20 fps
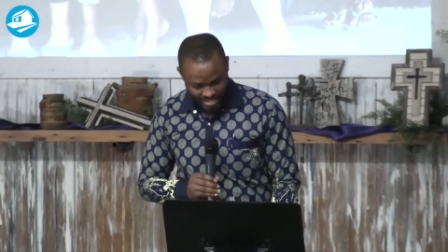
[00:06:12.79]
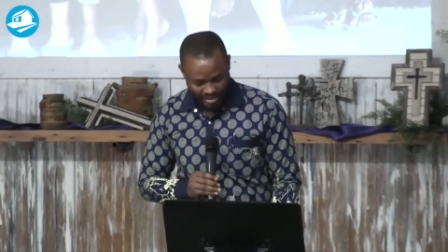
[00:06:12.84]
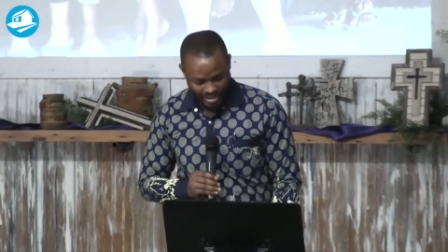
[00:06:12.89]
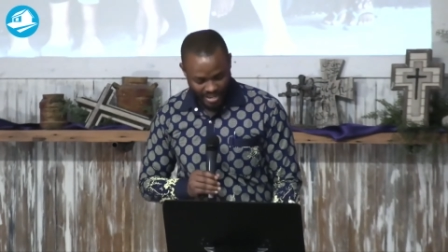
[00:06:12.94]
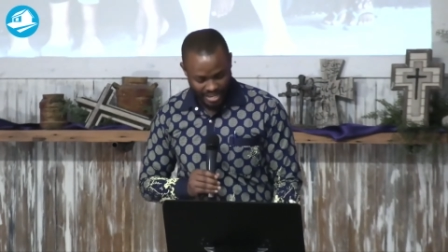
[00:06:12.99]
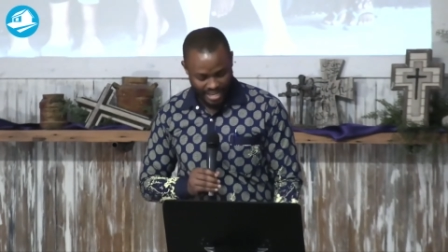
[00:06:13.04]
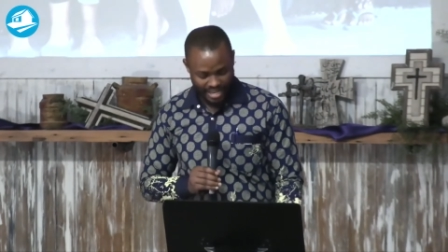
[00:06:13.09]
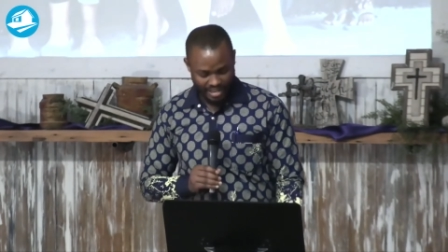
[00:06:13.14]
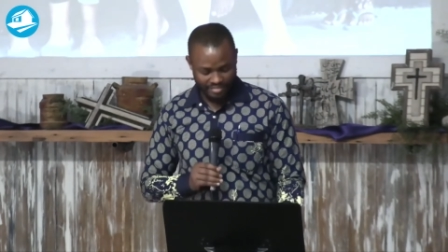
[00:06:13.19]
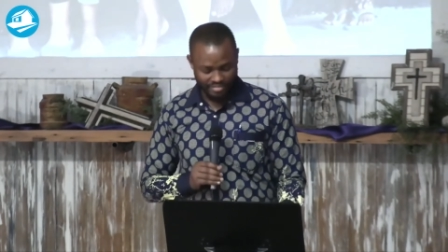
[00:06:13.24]
I
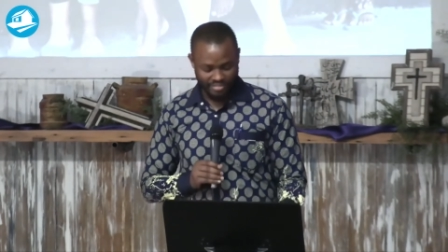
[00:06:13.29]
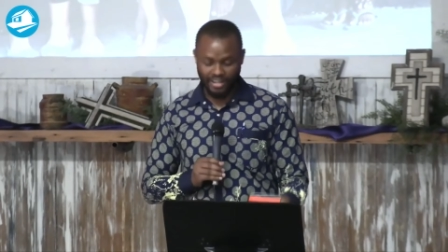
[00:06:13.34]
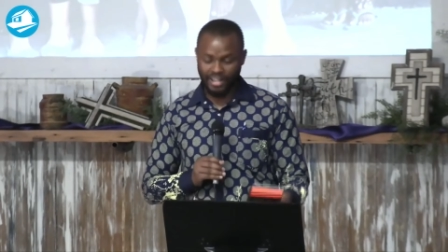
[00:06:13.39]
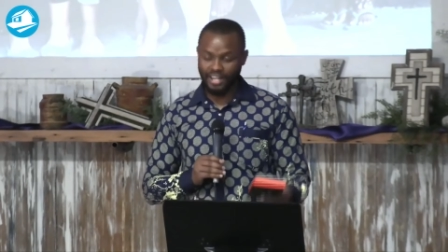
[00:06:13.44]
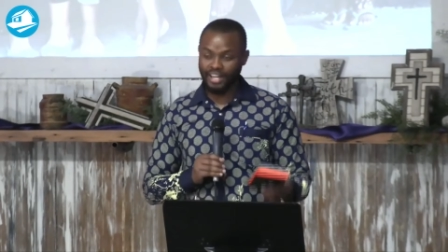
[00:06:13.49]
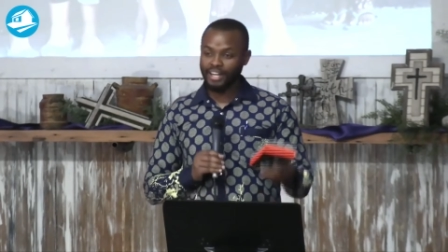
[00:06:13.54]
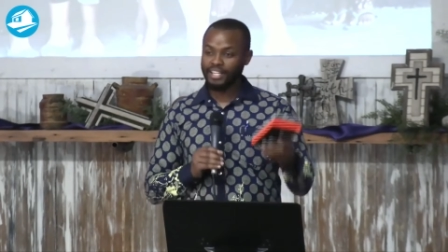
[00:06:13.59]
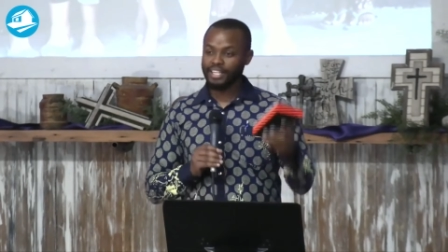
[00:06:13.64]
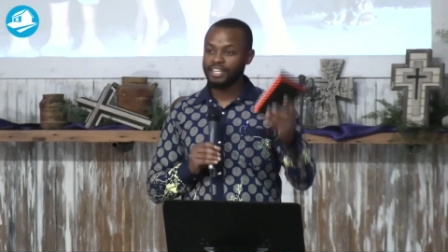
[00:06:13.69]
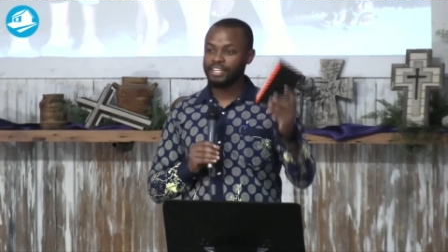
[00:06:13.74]
have
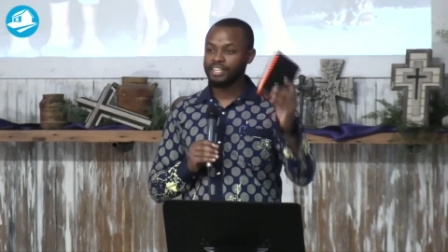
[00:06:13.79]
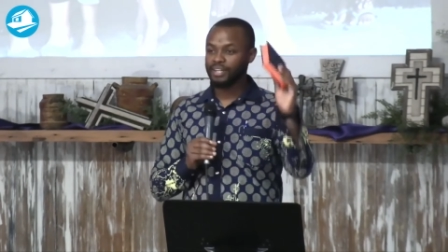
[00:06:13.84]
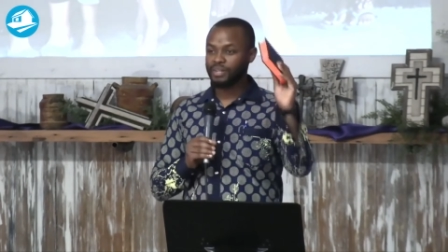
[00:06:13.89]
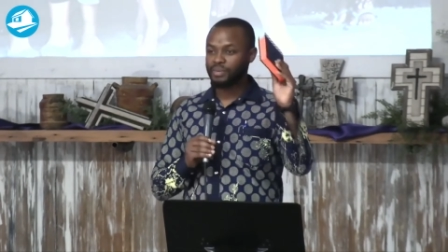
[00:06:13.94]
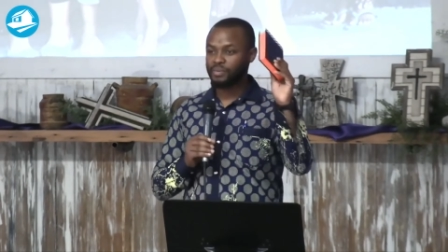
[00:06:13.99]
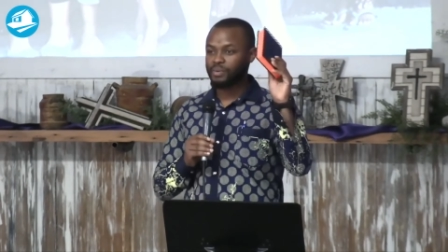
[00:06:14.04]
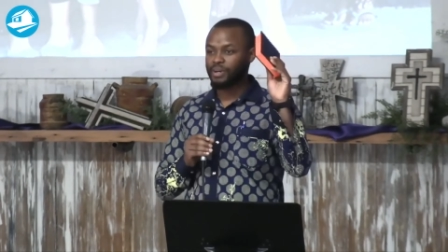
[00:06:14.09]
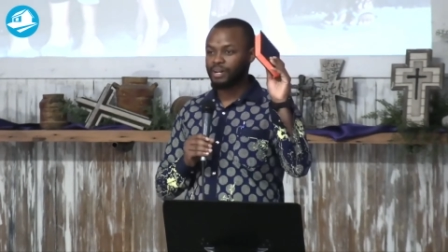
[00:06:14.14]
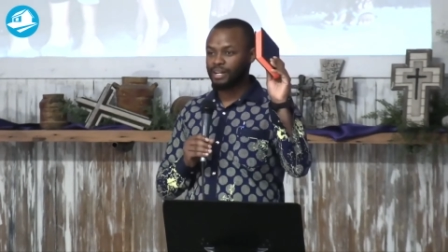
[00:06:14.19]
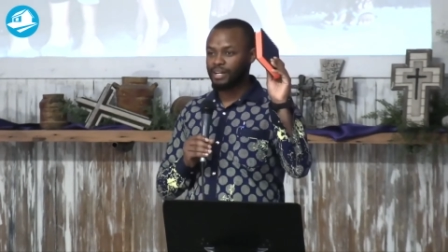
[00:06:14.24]
a
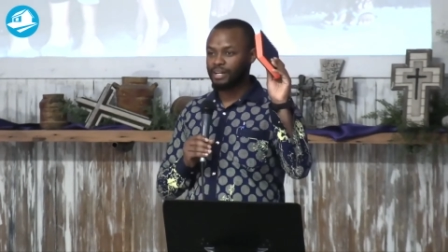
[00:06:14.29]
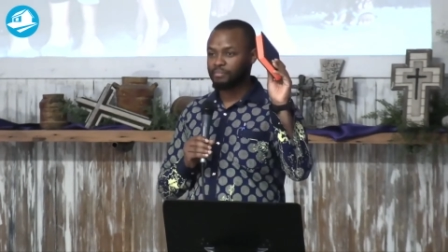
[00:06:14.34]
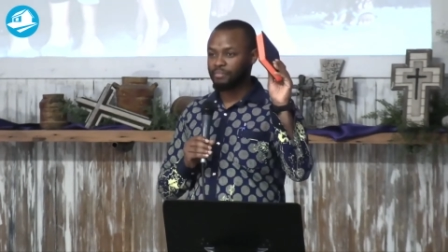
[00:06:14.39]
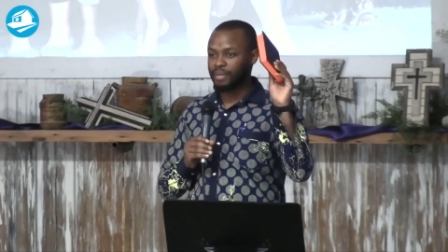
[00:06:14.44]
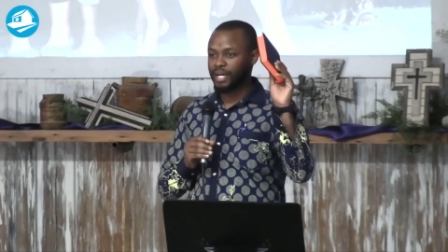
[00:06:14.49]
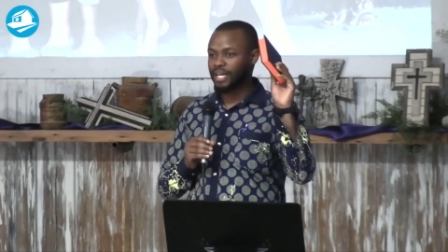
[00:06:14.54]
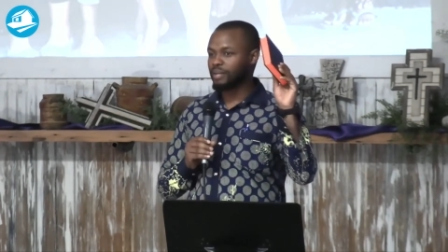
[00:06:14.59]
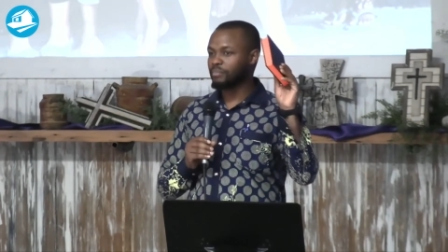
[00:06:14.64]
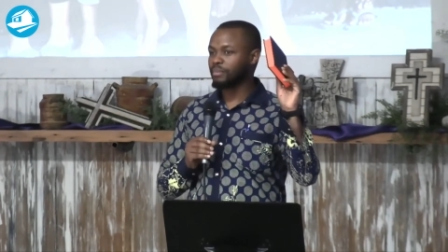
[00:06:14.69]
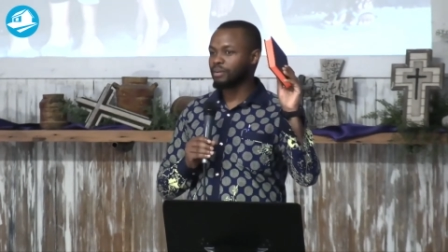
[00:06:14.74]
Kinyarwanda
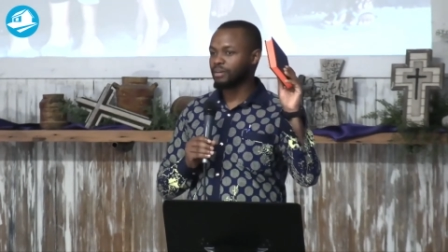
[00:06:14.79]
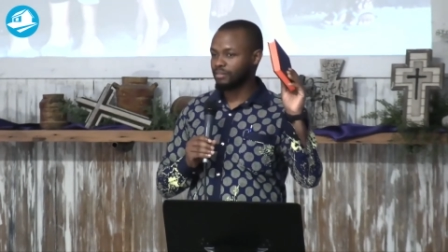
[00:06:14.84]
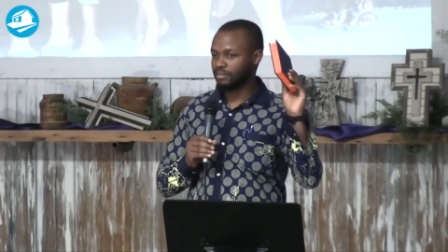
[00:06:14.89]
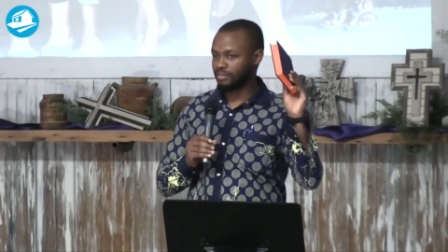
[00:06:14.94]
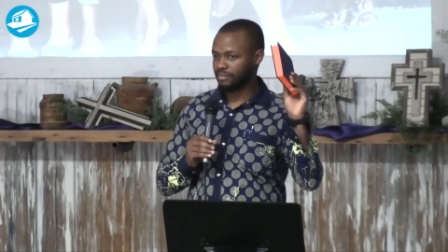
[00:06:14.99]
Bible.